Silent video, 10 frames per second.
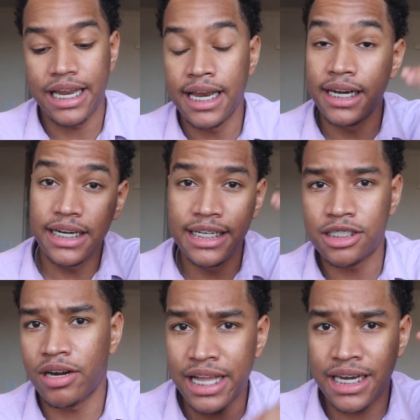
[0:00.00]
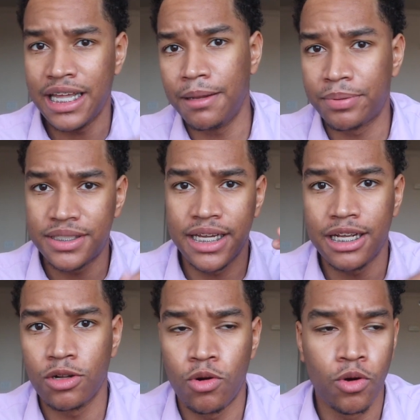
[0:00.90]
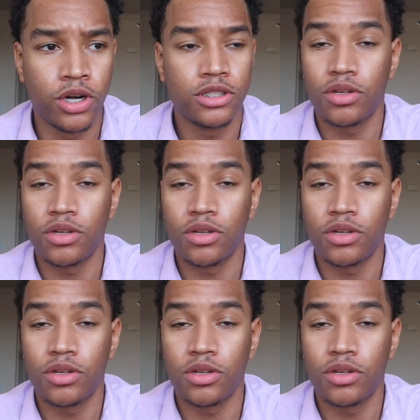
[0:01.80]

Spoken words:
And none of these are in any particular order.